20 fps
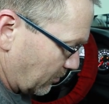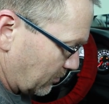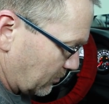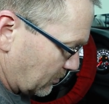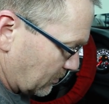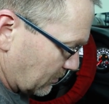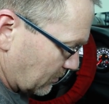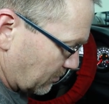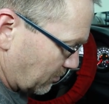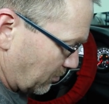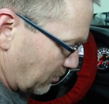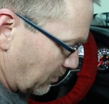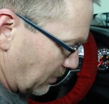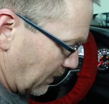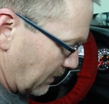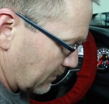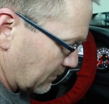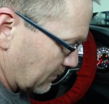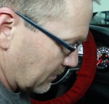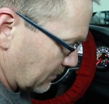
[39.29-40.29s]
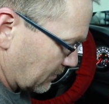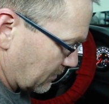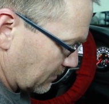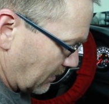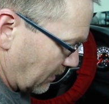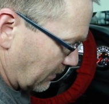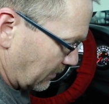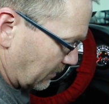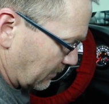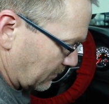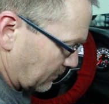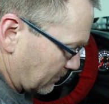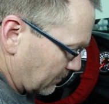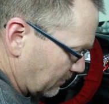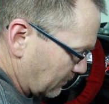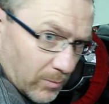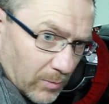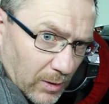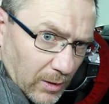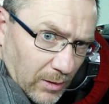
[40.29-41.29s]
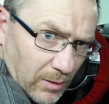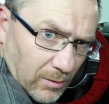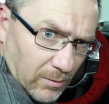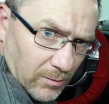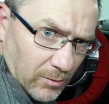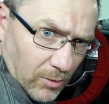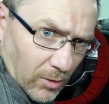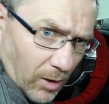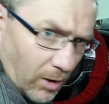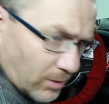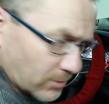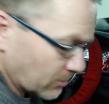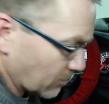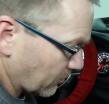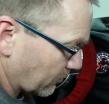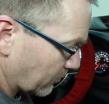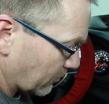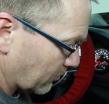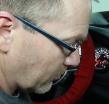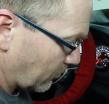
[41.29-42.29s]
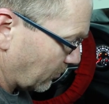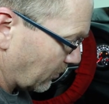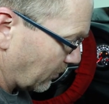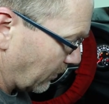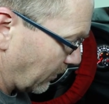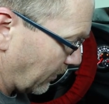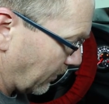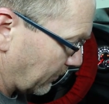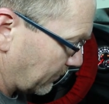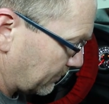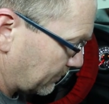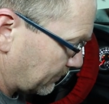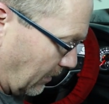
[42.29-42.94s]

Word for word: just basic settings, meaning crossover and whatnot,